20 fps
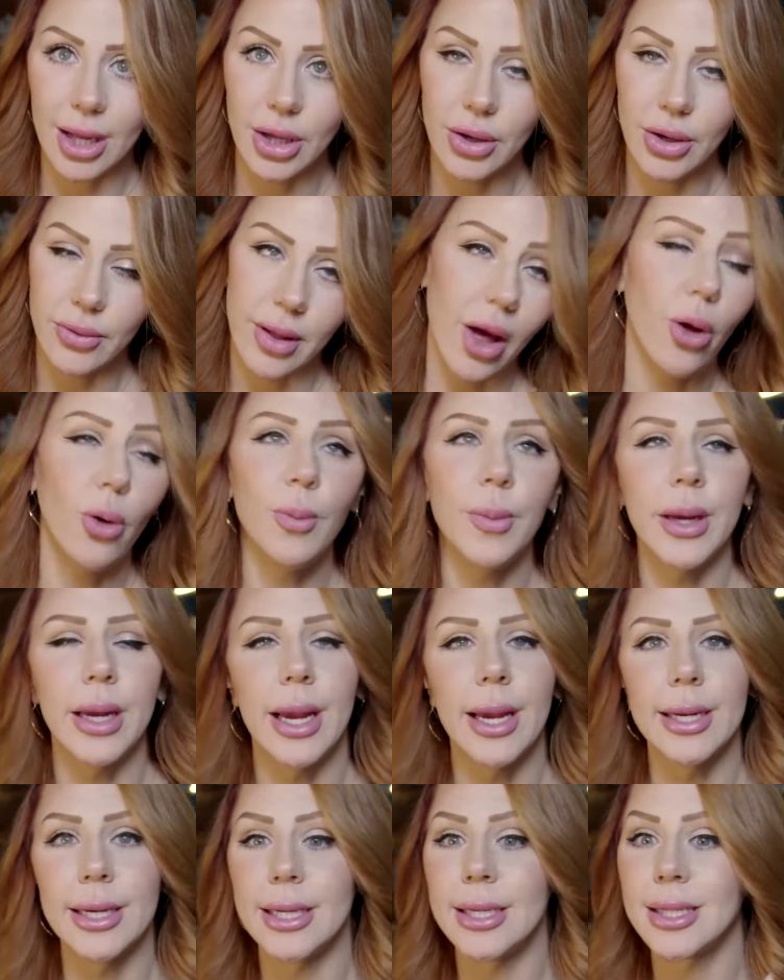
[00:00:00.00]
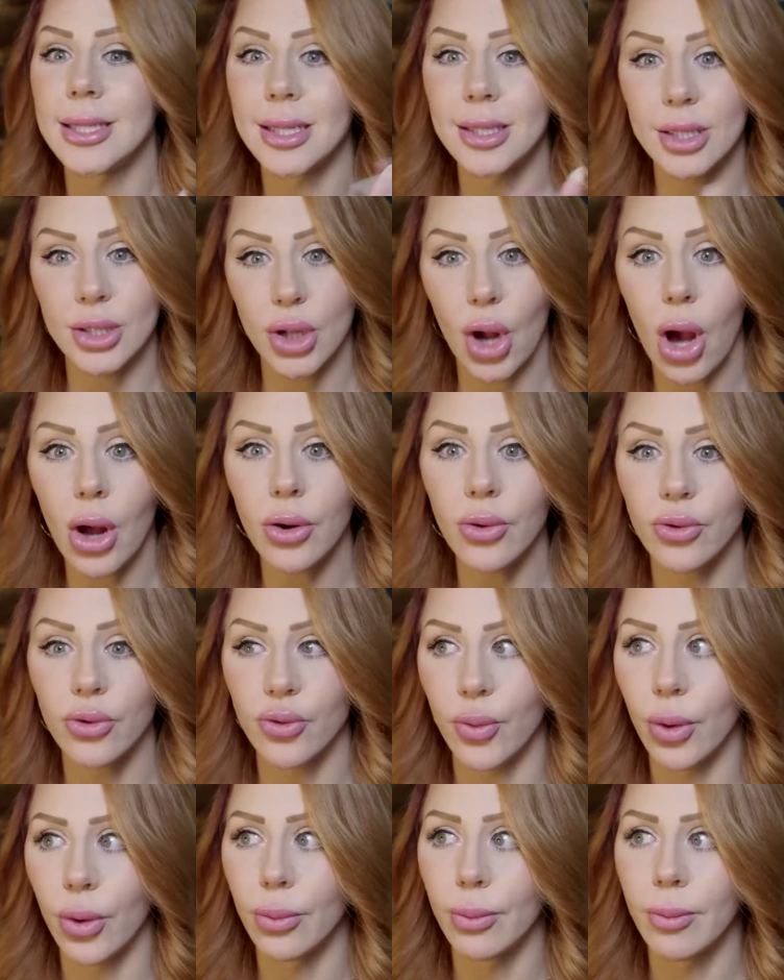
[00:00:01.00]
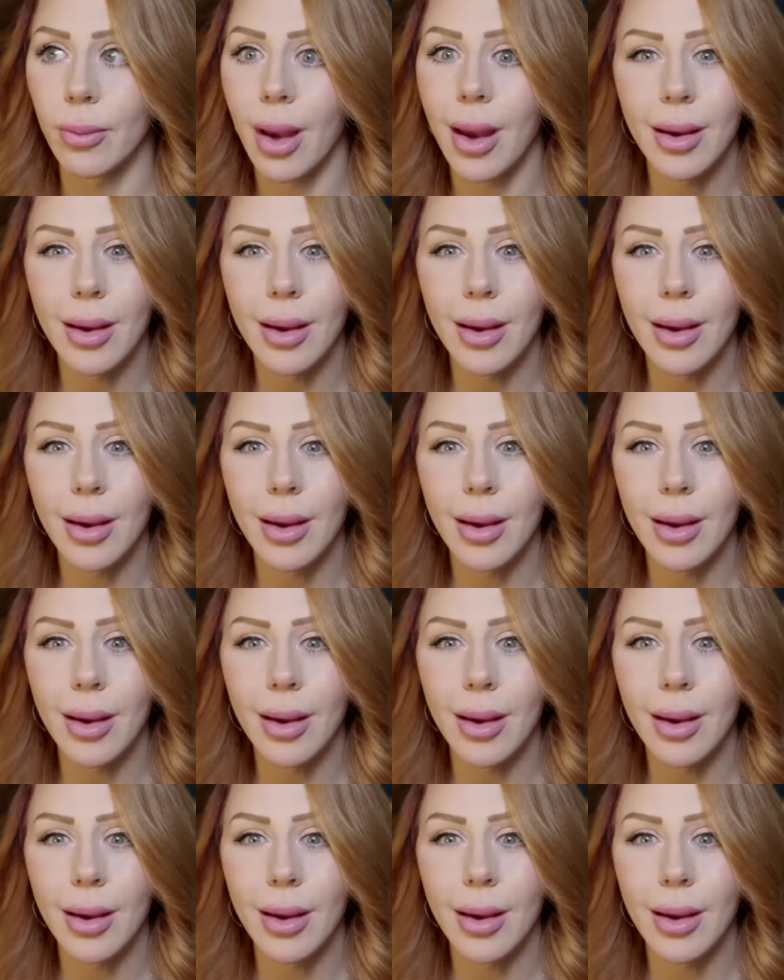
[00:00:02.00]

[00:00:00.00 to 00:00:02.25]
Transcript: Can you tell me? And he says, daughter's room.